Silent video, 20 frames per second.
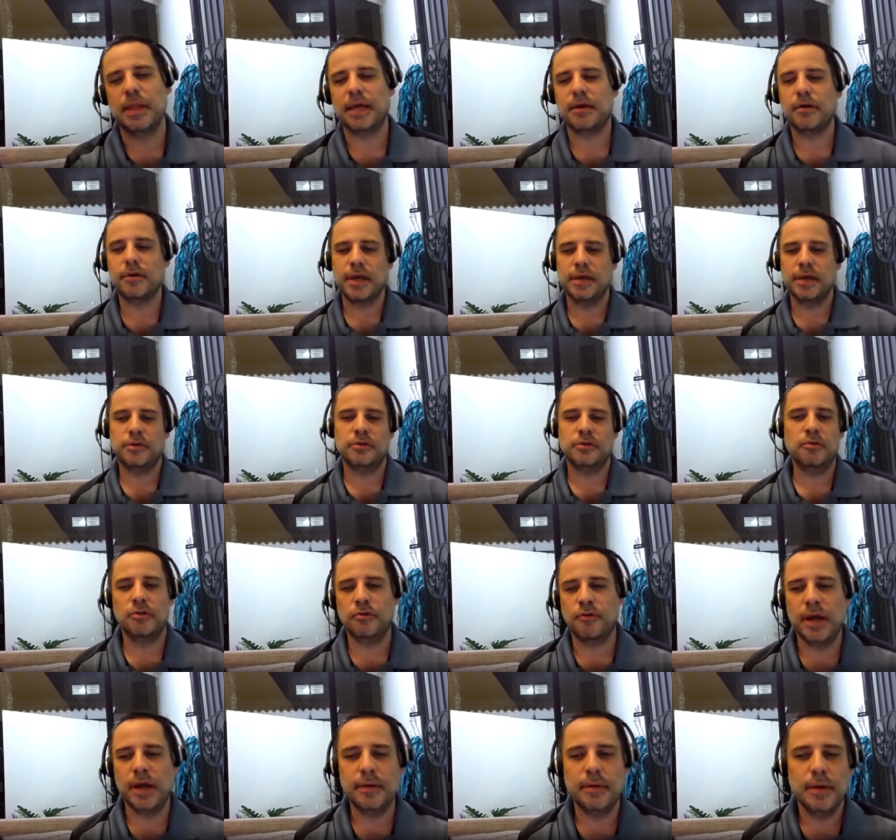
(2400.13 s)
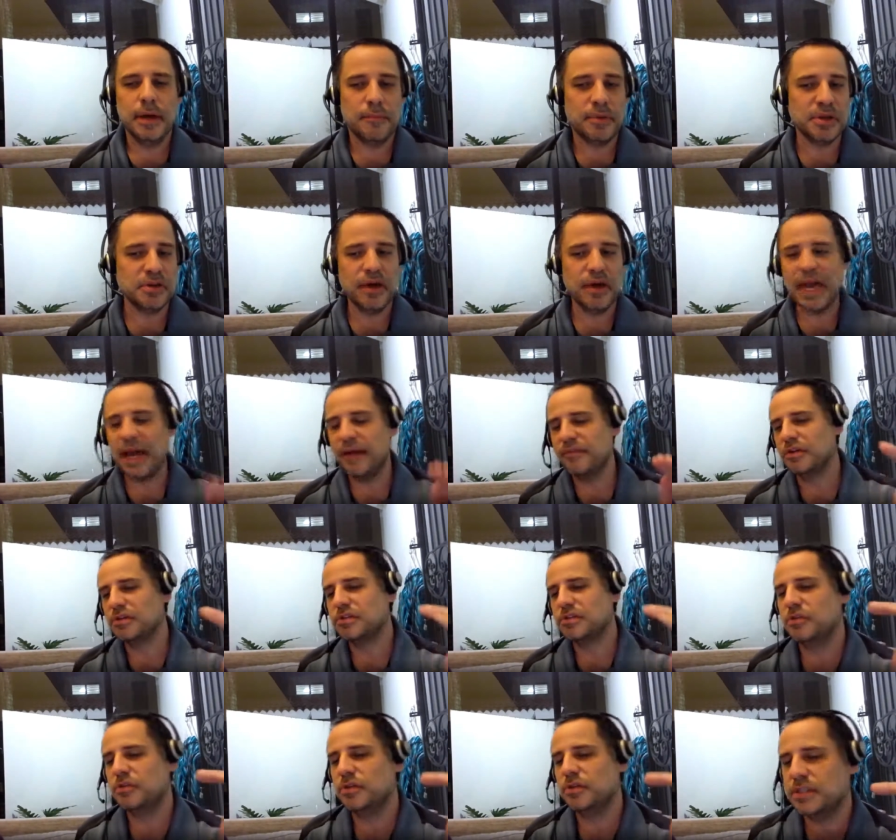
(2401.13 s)
okay, they're doing great, but you'll have your
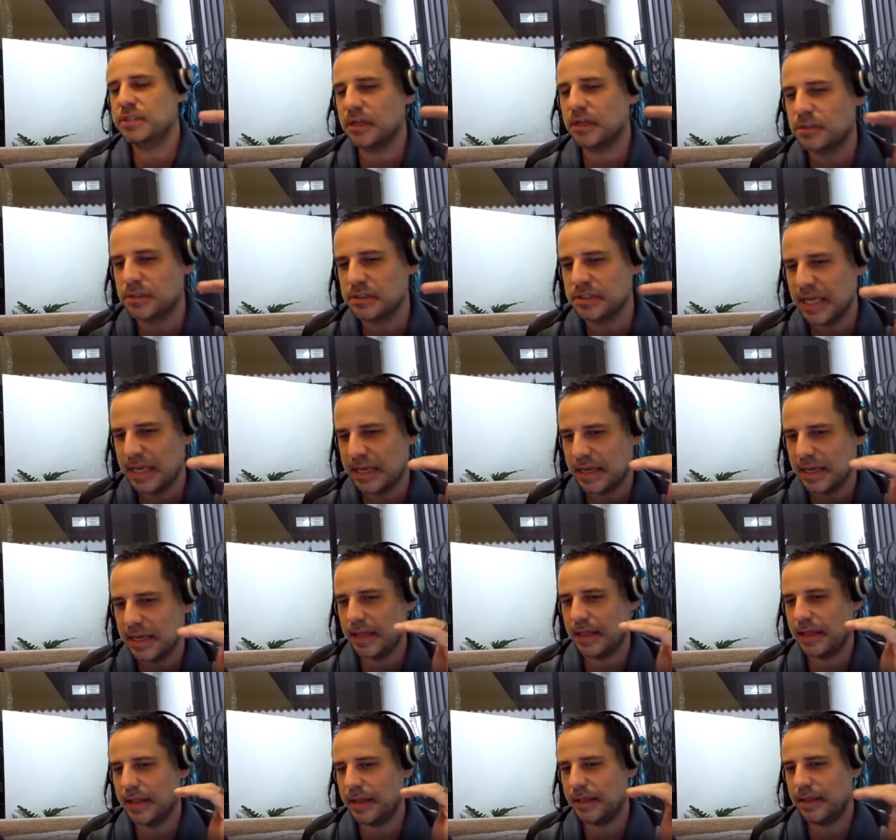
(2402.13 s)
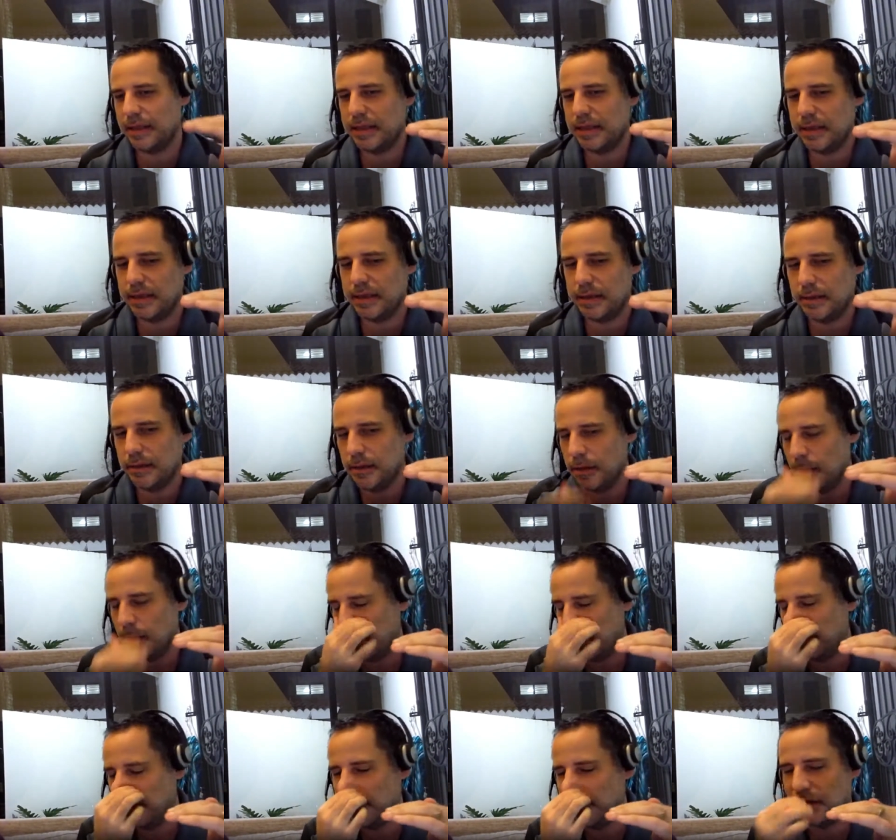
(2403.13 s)
students that are just like,
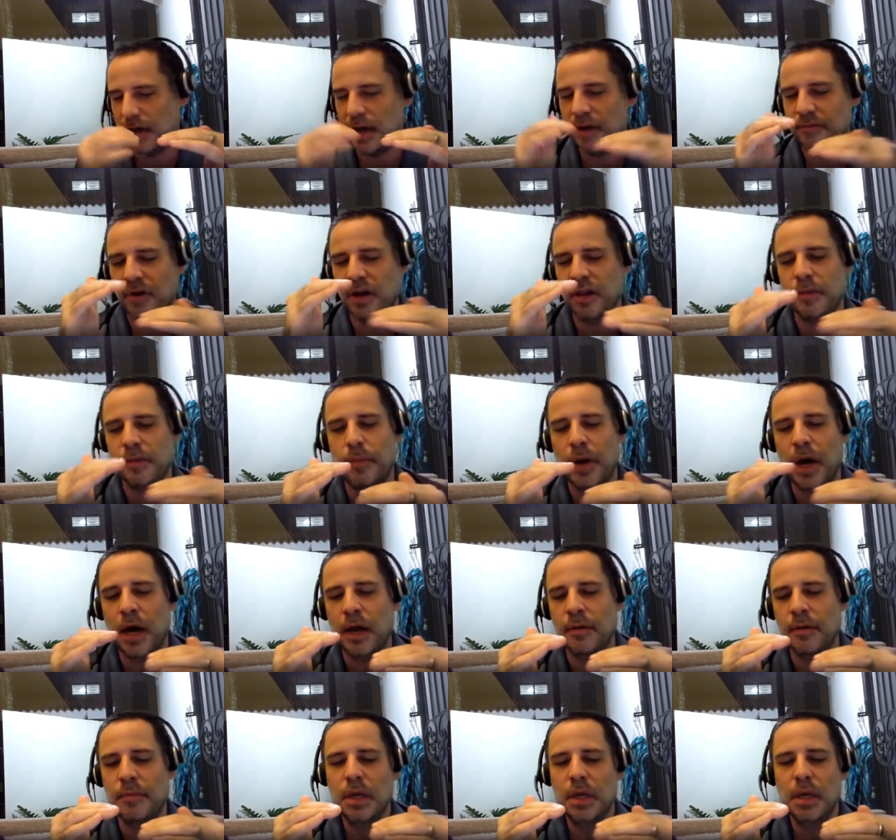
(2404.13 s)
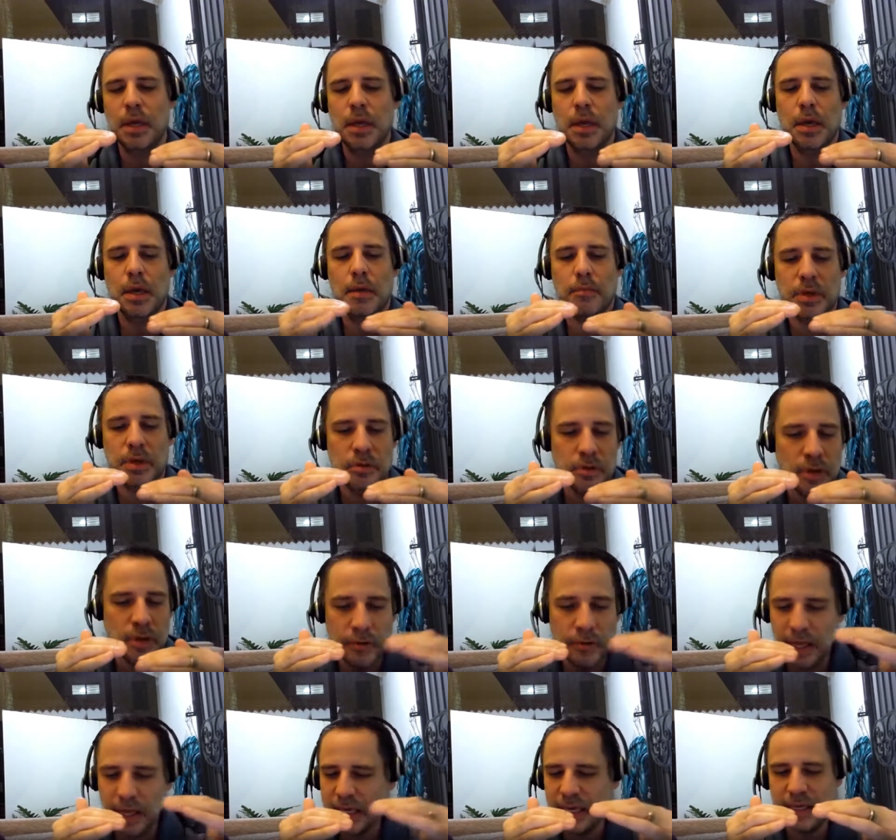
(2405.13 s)
kind of right on the bottom, but
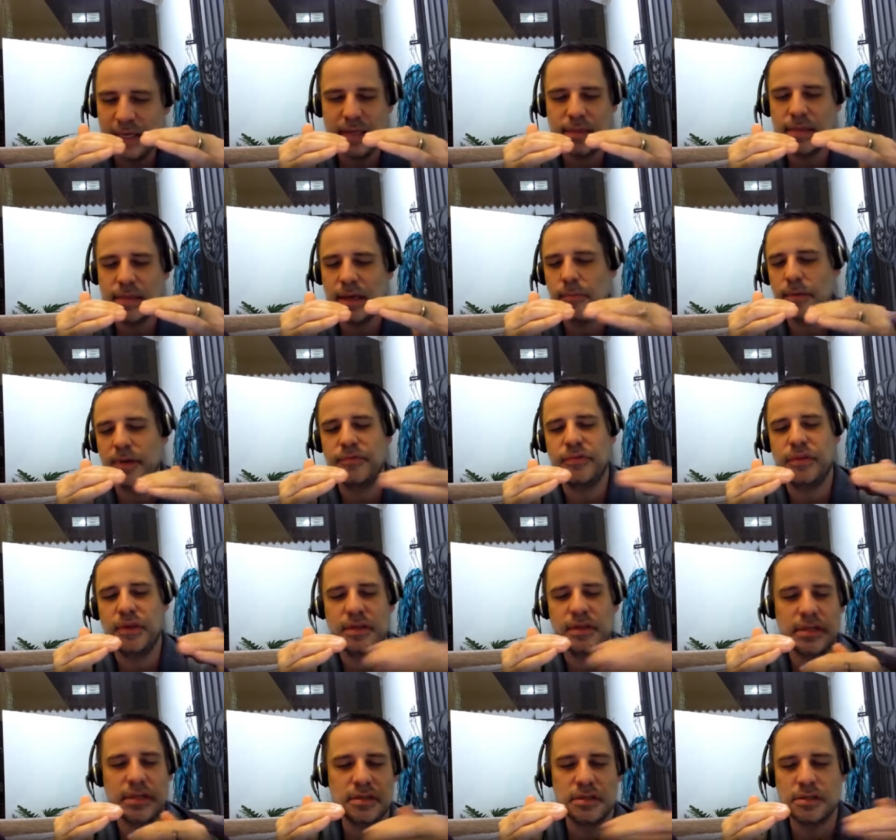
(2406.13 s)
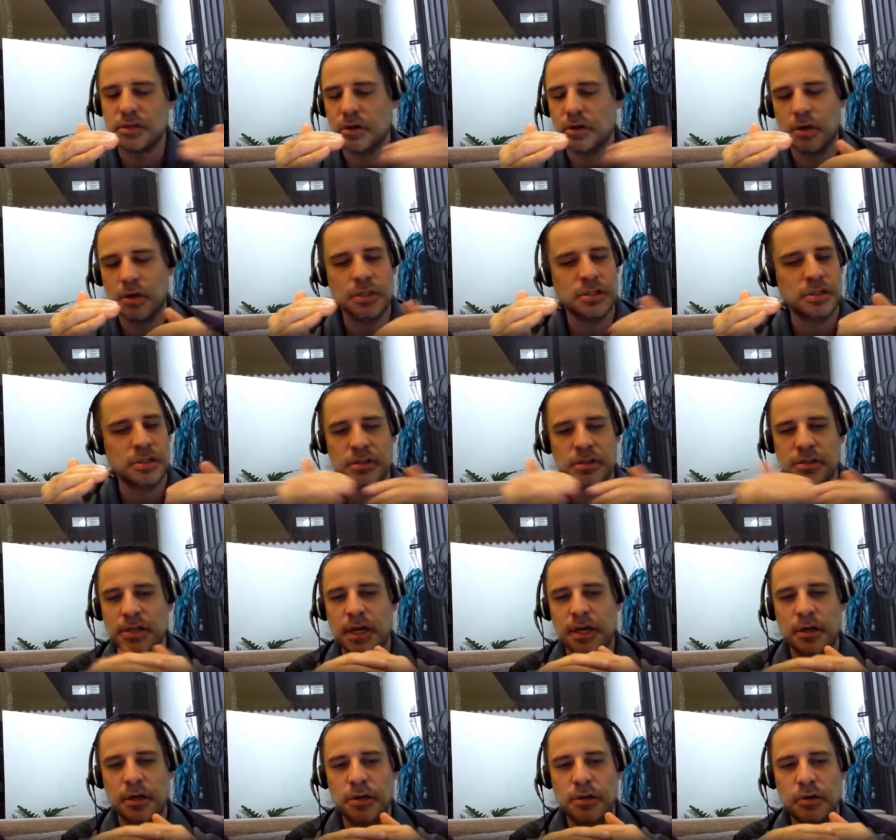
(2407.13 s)
they can get there, but if they get discouraged, they're just not
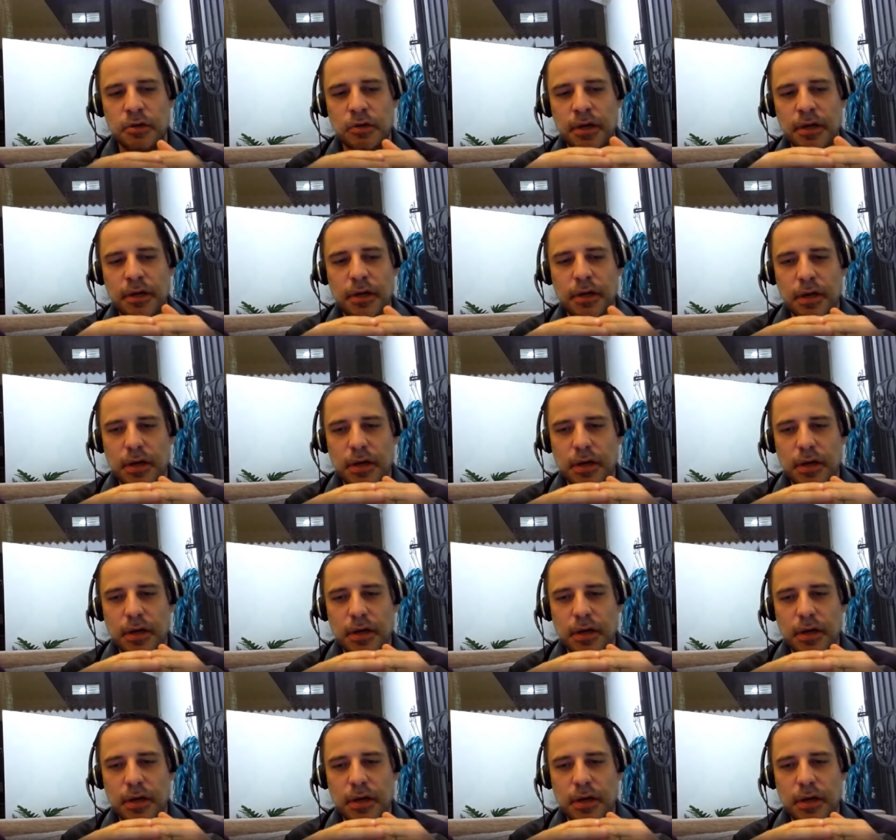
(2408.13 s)
going to do it.